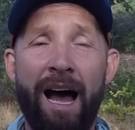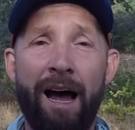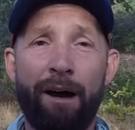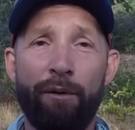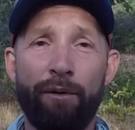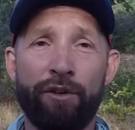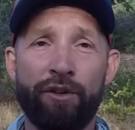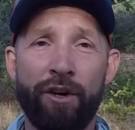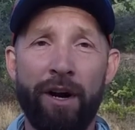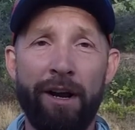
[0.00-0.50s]
I
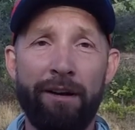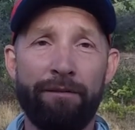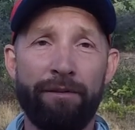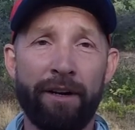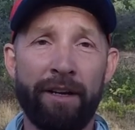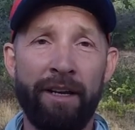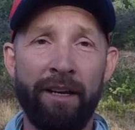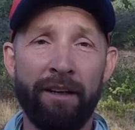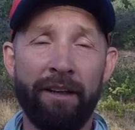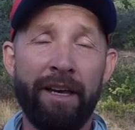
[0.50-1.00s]
would train
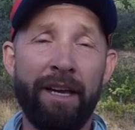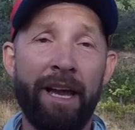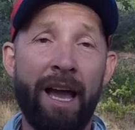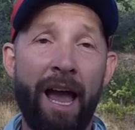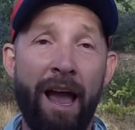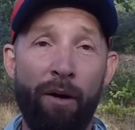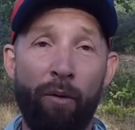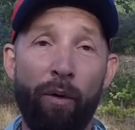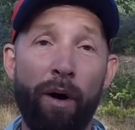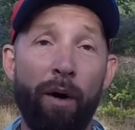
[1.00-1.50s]
for Kili
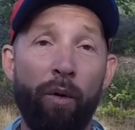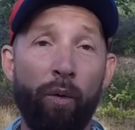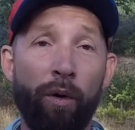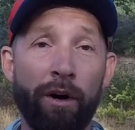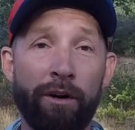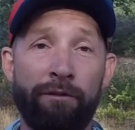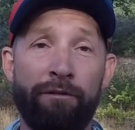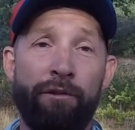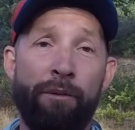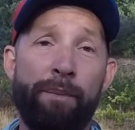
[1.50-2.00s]
and what
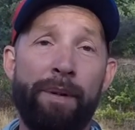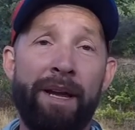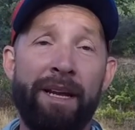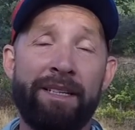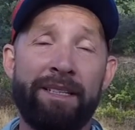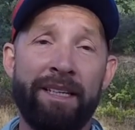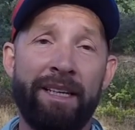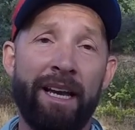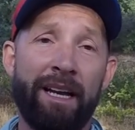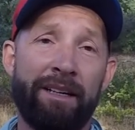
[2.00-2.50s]
worked for me
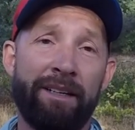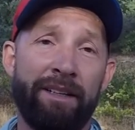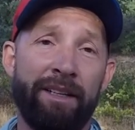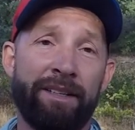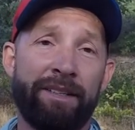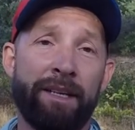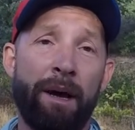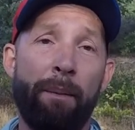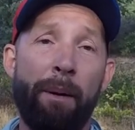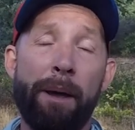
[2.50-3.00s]
to get to the
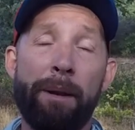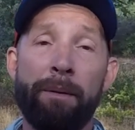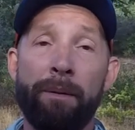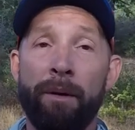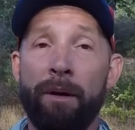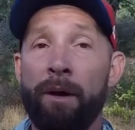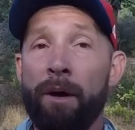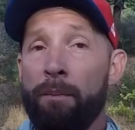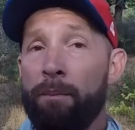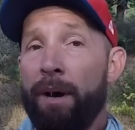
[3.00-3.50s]
summit.
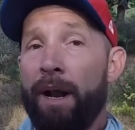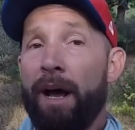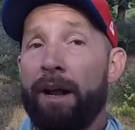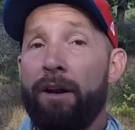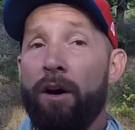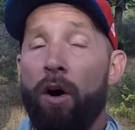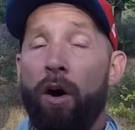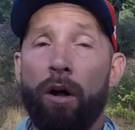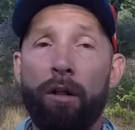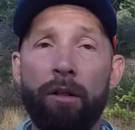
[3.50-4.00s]
But I
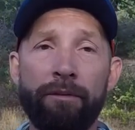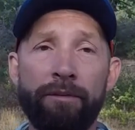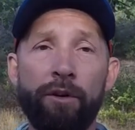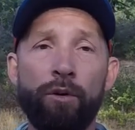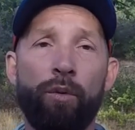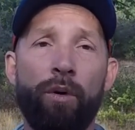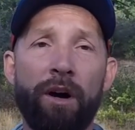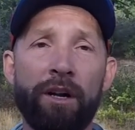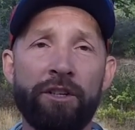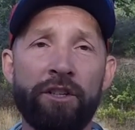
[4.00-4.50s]
know all of
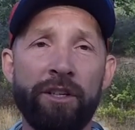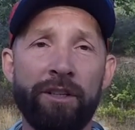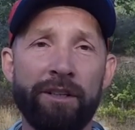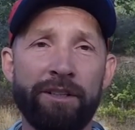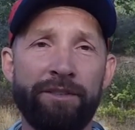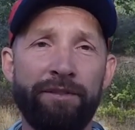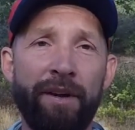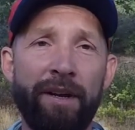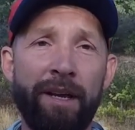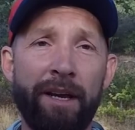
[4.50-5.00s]
you watching
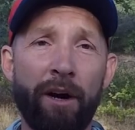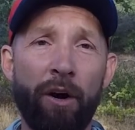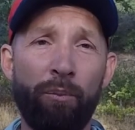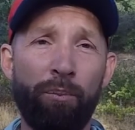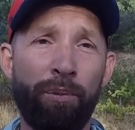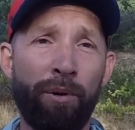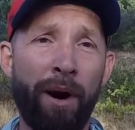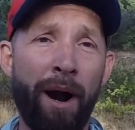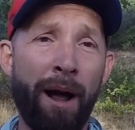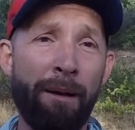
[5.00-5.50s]
this video
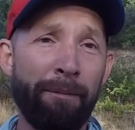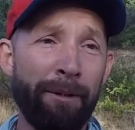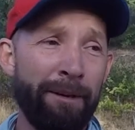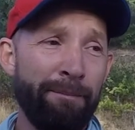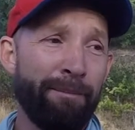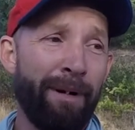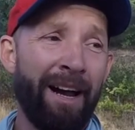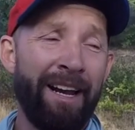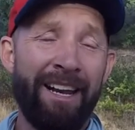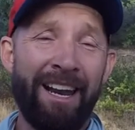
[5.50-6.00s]
probably
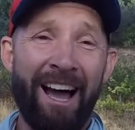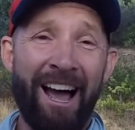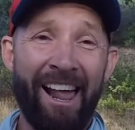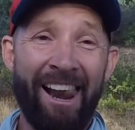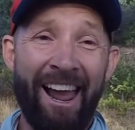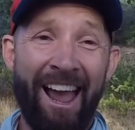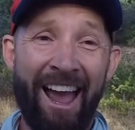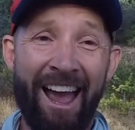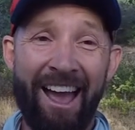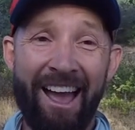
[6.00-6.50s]
might
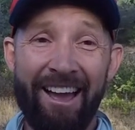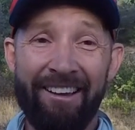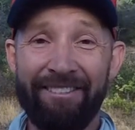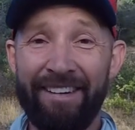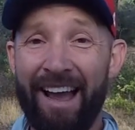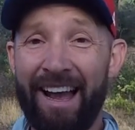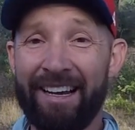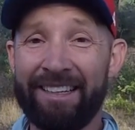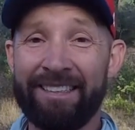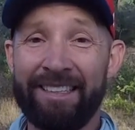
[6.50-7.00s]
not have
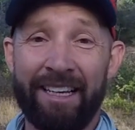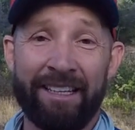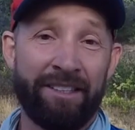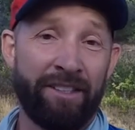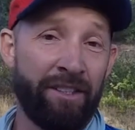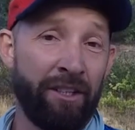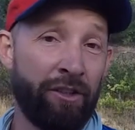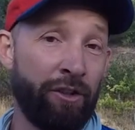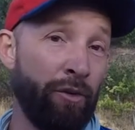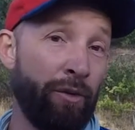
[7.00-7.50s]
access
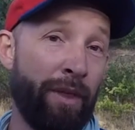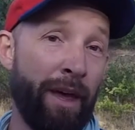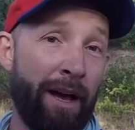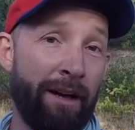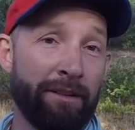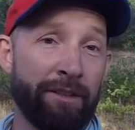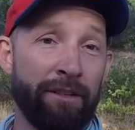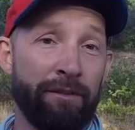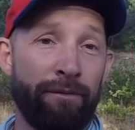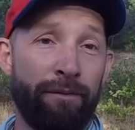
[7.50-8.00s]
to
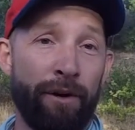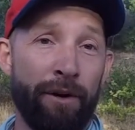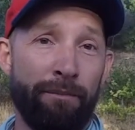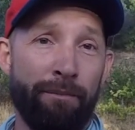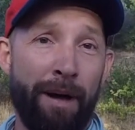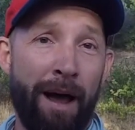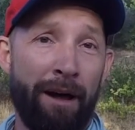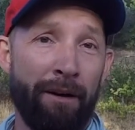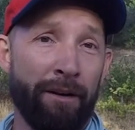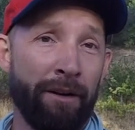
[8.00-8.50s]
2,000 foot
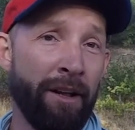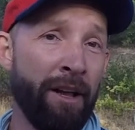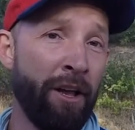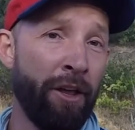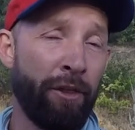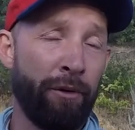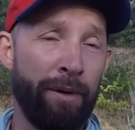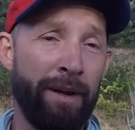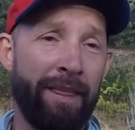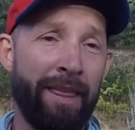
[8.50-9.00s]
mountain,
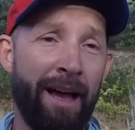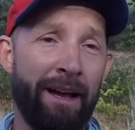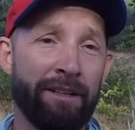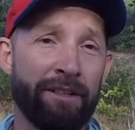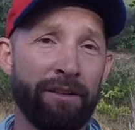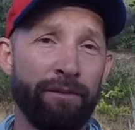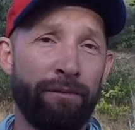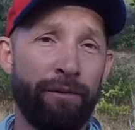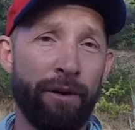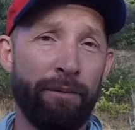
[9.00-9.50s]

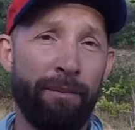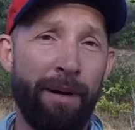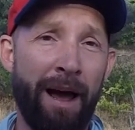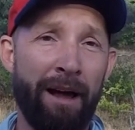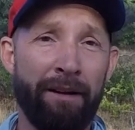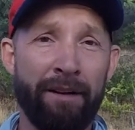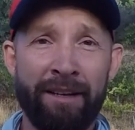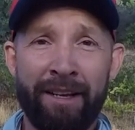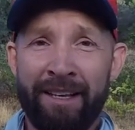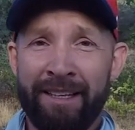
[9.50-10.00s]
3,000 foot
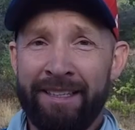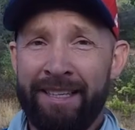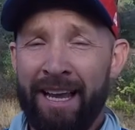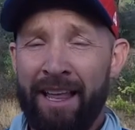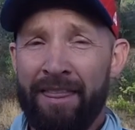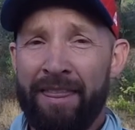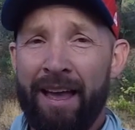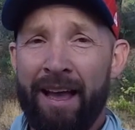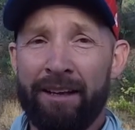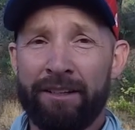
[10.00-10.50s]
mountain,
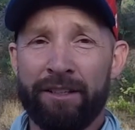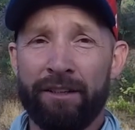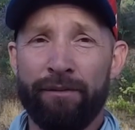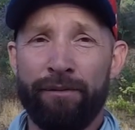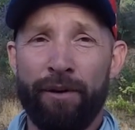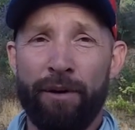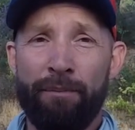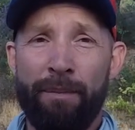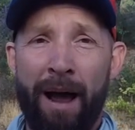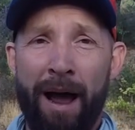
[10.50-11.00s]
10,000
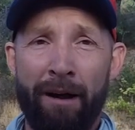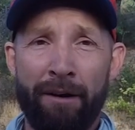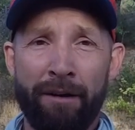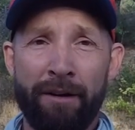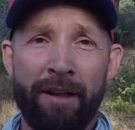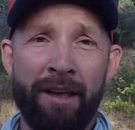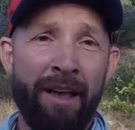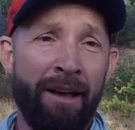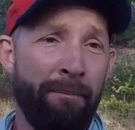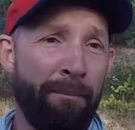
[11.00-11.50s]
foot
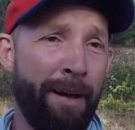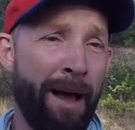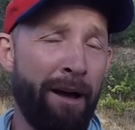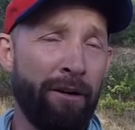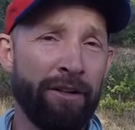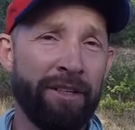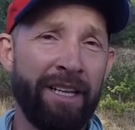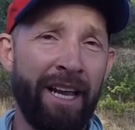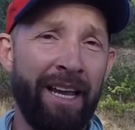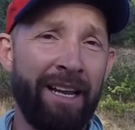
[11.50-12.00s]
mountain,
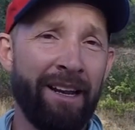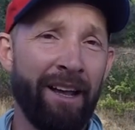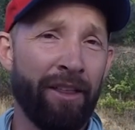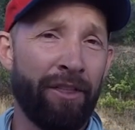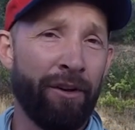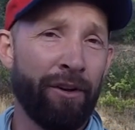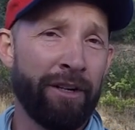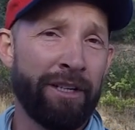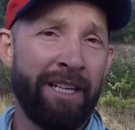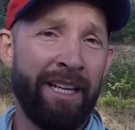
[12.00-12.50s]
Mount Dana,
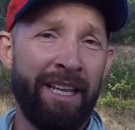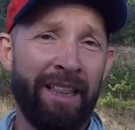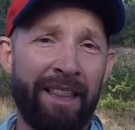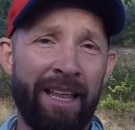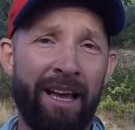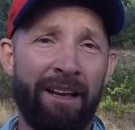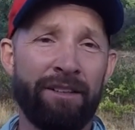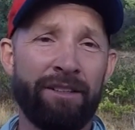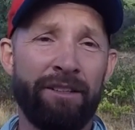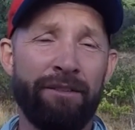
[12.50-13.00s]

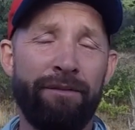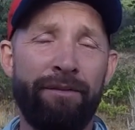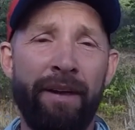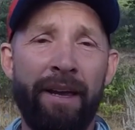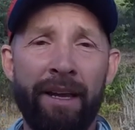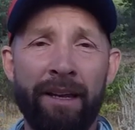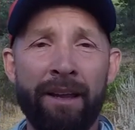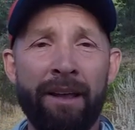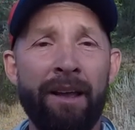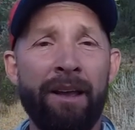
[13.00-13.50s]
13,000
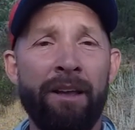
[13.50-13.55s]
feet.